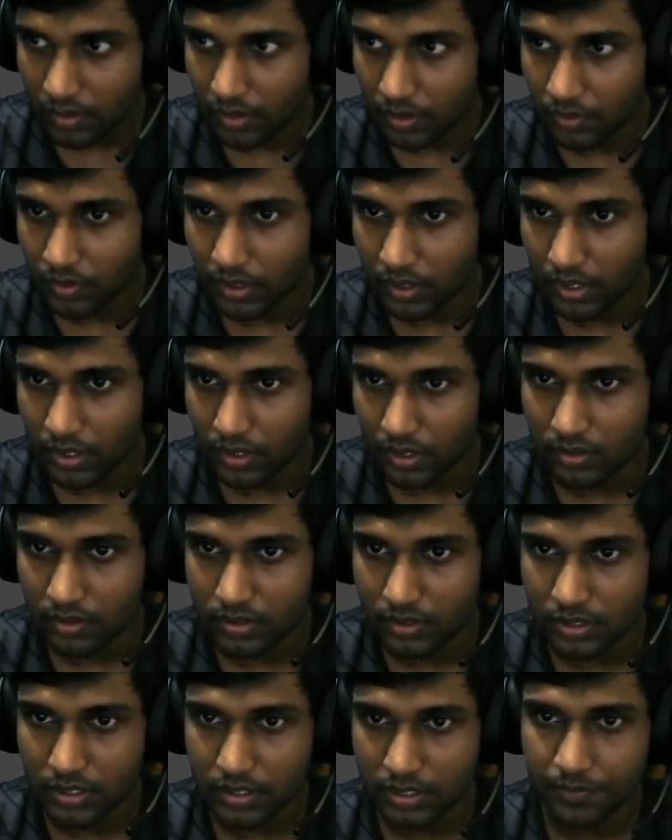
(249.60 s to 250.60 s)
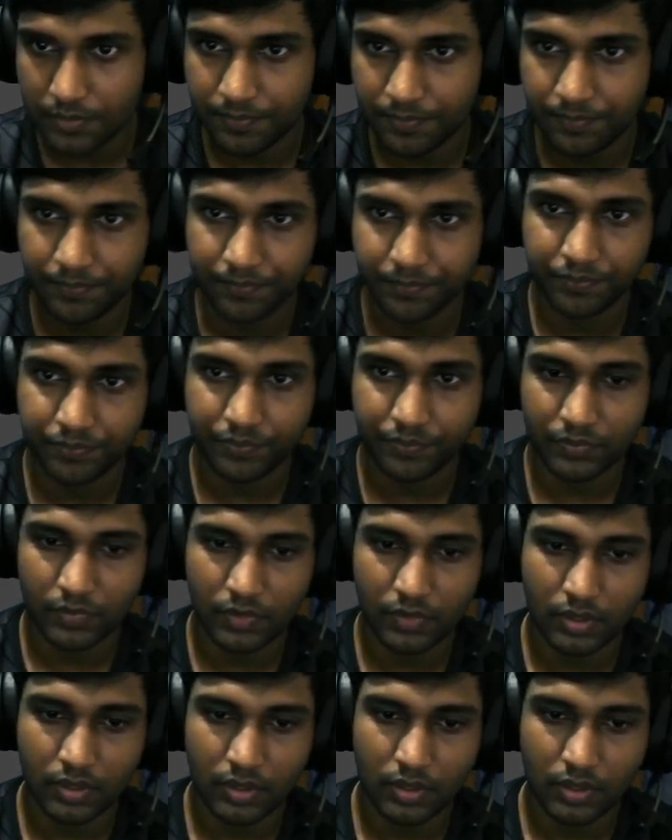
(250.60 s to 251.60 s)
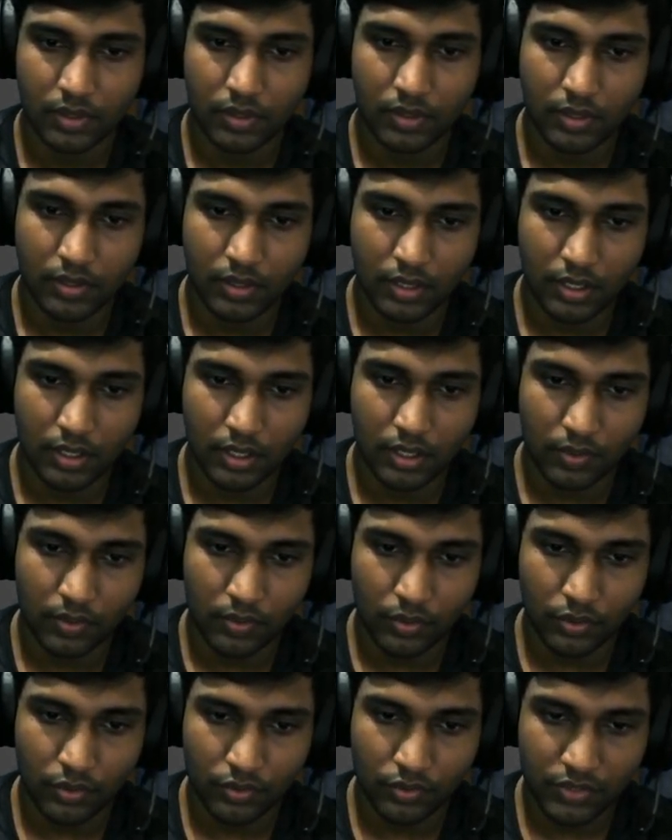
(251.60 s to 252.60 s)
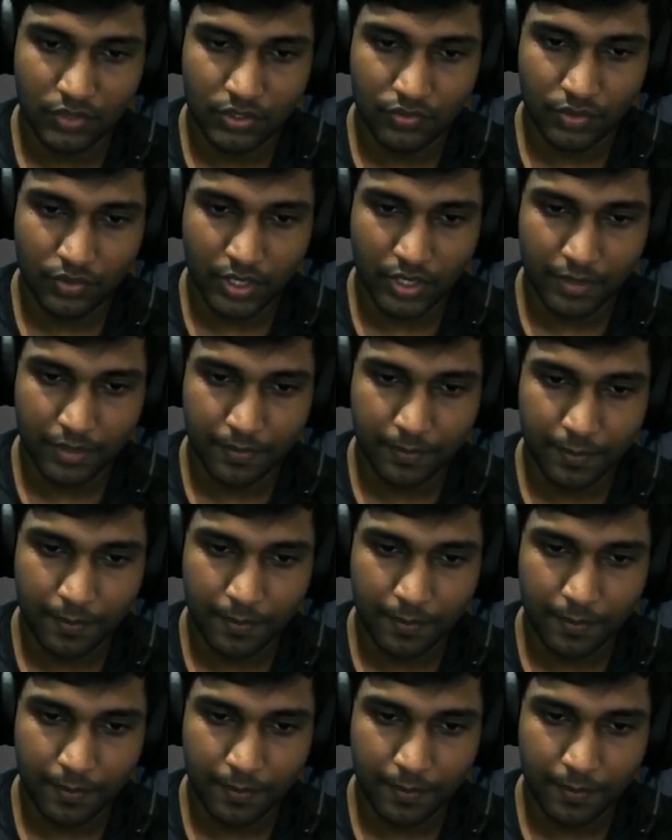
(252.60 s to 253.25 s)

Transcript: Okay, looks good. Now go to the first frame,